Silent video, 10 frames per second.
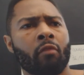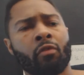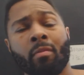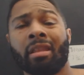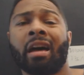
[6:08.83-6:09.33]

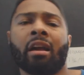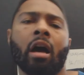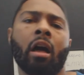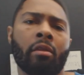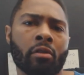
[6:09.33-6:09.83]
from a lot of
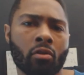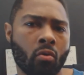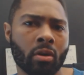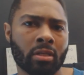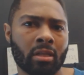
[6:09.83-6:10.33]
other
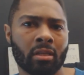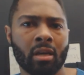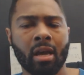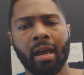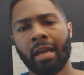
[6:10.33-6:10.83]
courses
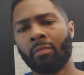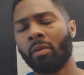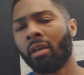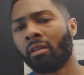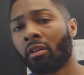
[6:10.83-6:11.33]
is
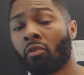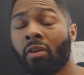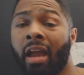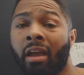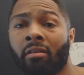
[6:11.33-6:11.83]
because the
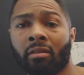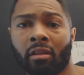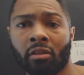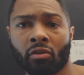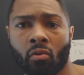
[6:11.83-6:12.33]
creators
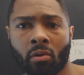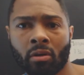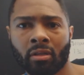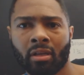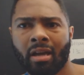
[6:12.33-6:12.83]
of this
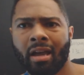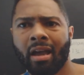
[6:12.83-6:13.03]
course